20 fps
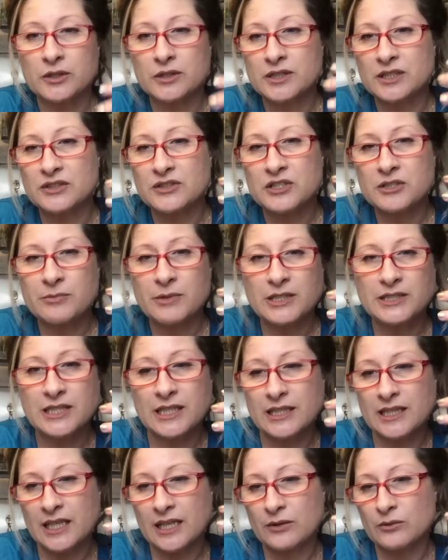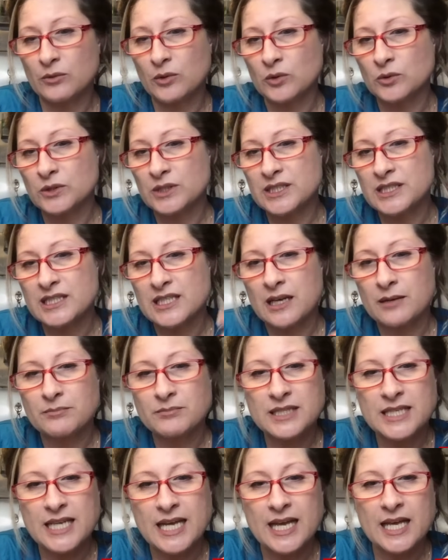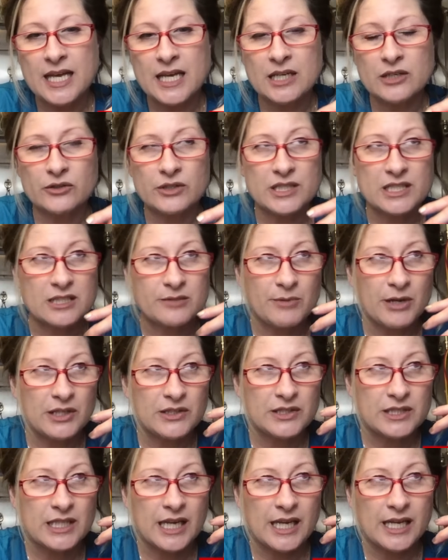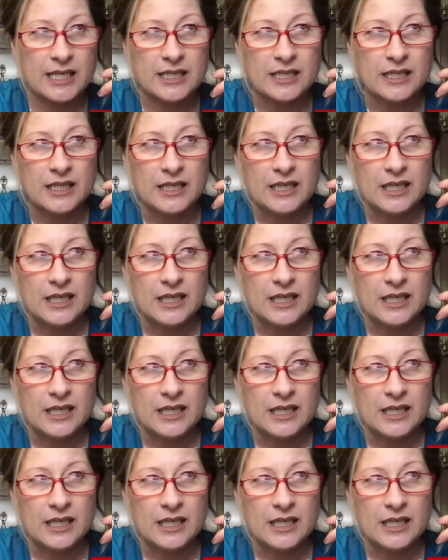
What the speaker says: It smells like they rolled in something dead, or it smells like,